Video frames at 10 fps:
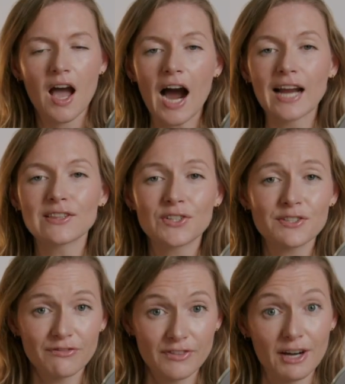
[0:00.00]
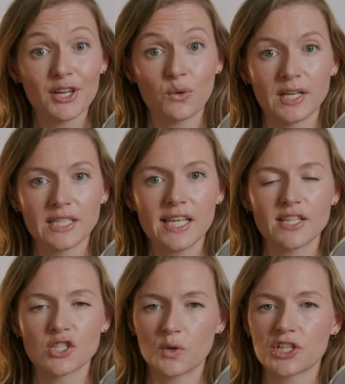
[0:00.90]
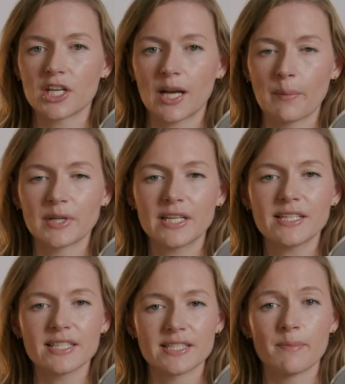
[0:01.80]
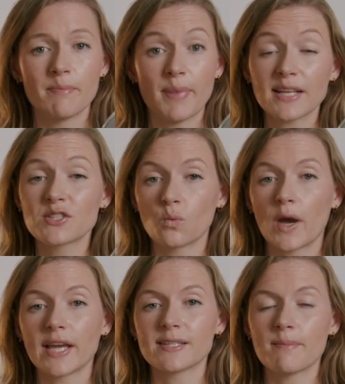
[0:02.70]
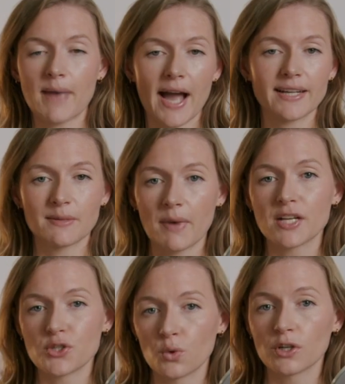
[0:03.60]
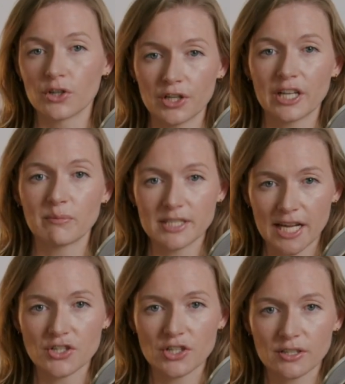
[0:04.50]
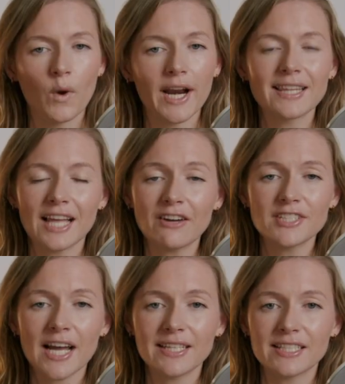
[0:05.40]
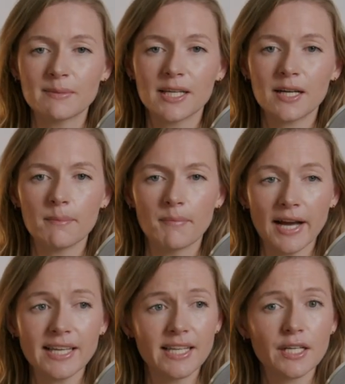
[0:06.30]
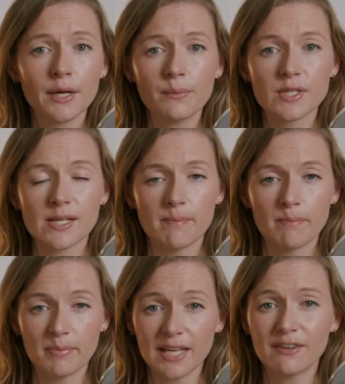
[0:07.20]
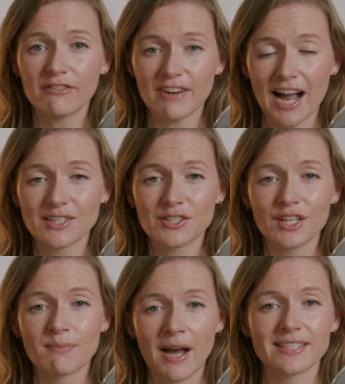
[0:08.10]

I learned very quickly that switching companies is the best way to maximize your earning potential. When I left academia, my income was a big factor in my